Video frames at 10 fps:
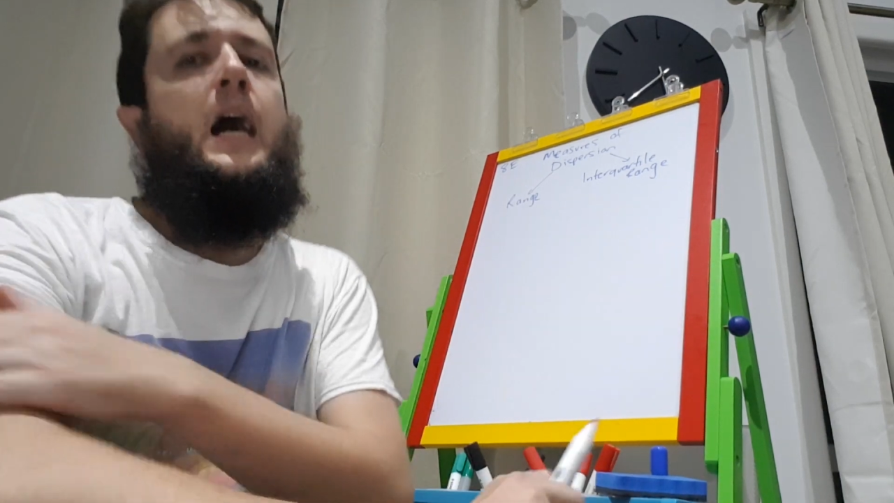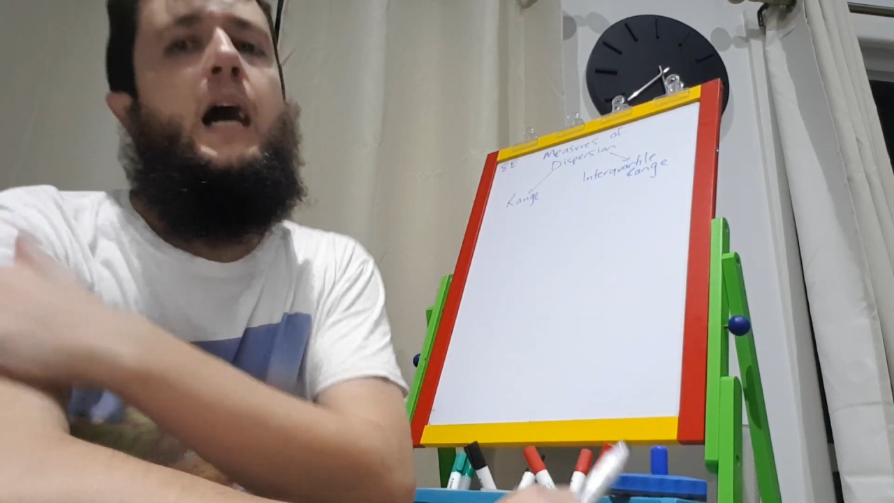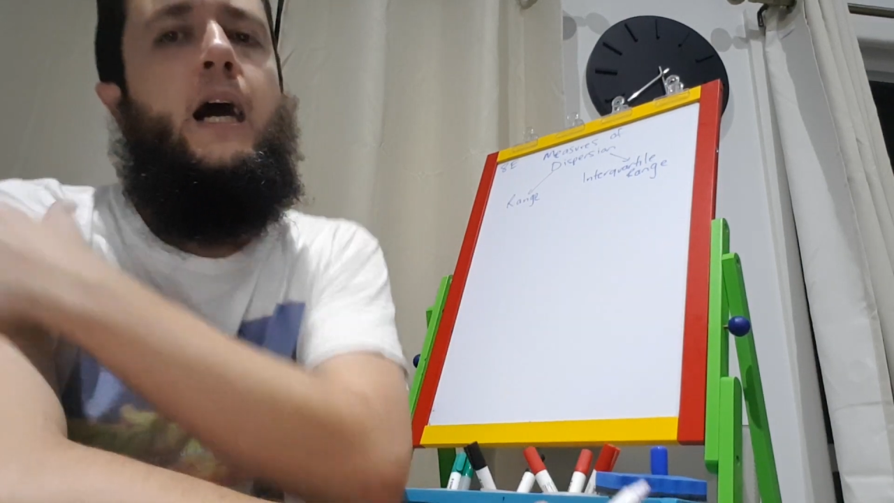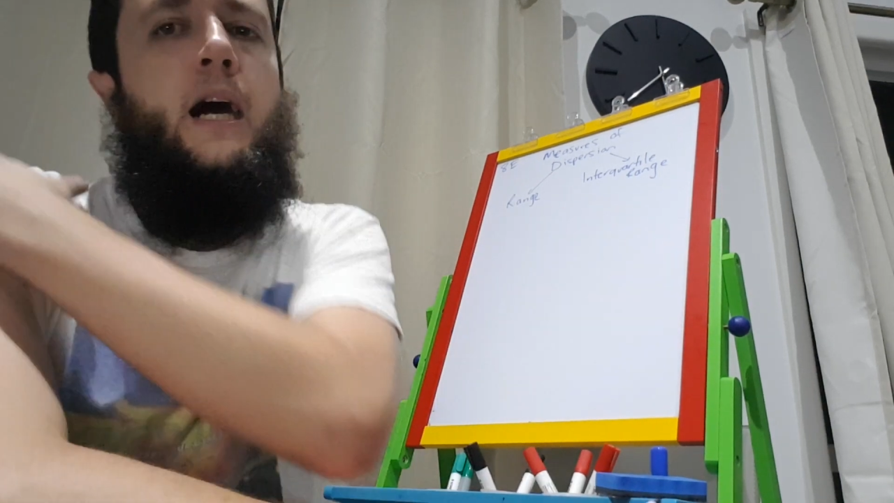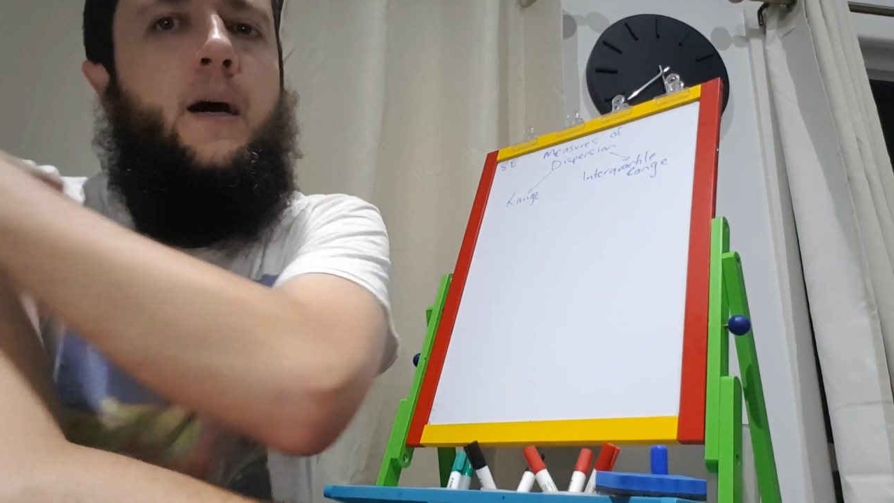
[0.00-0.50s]

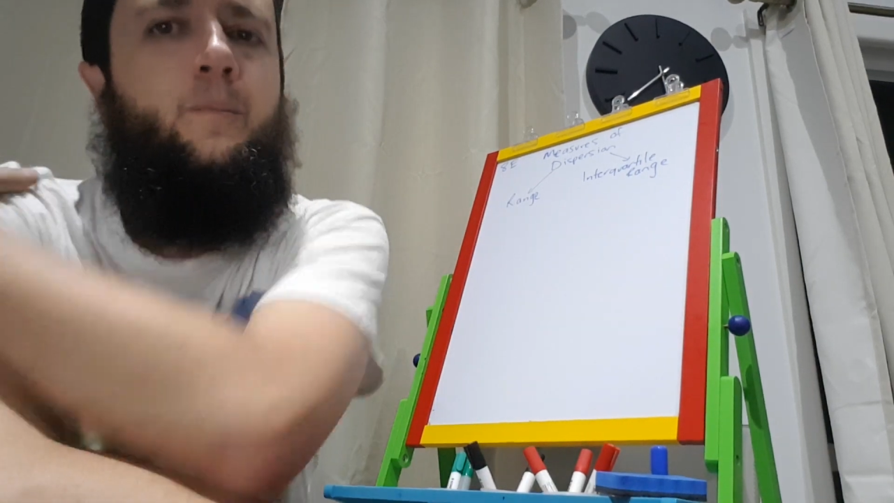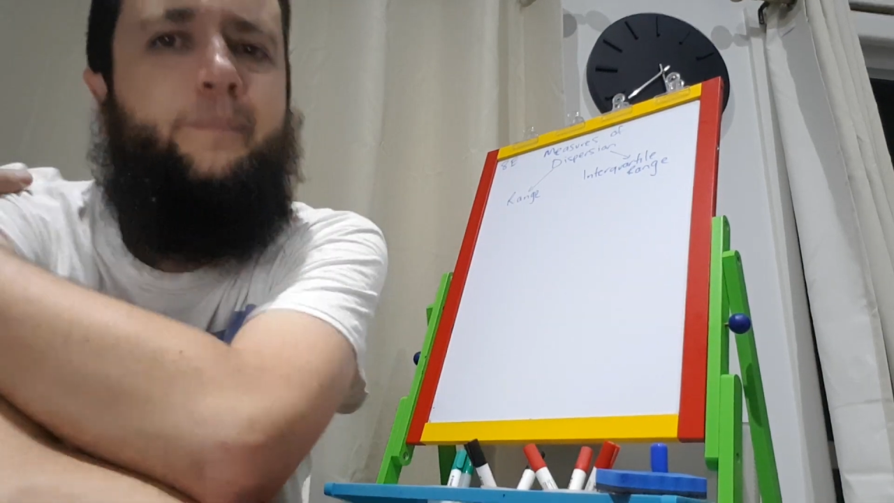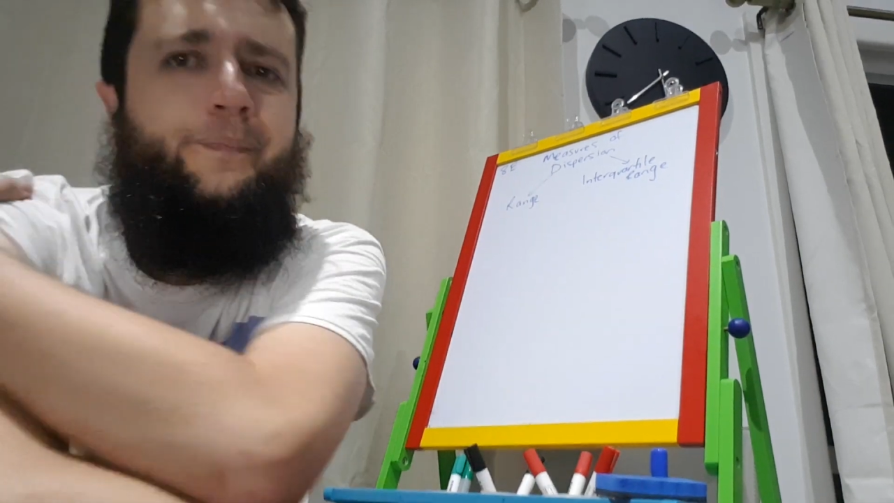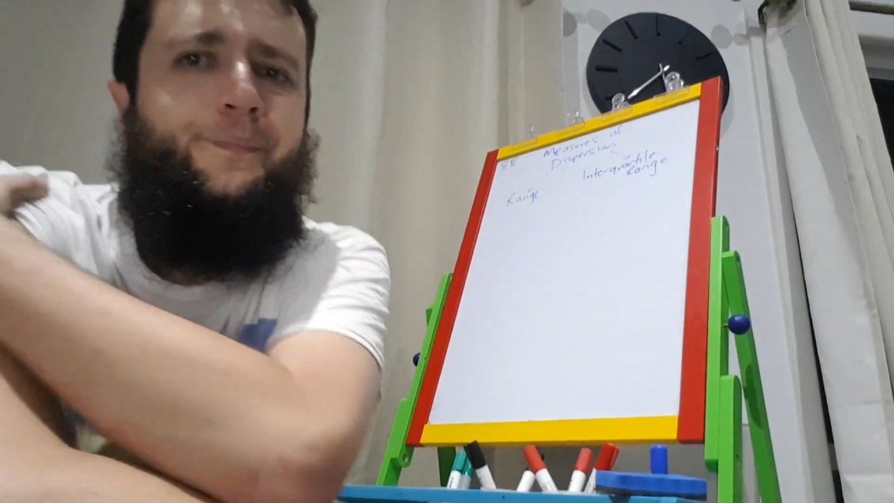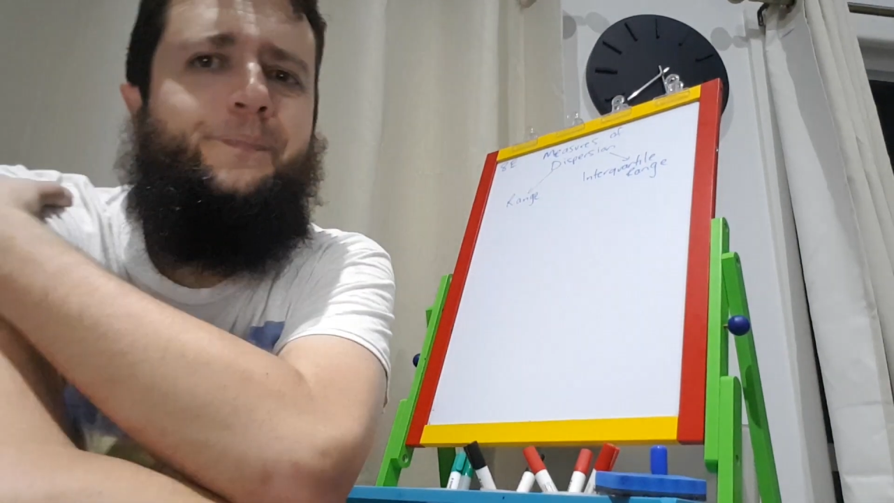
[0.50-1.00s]
The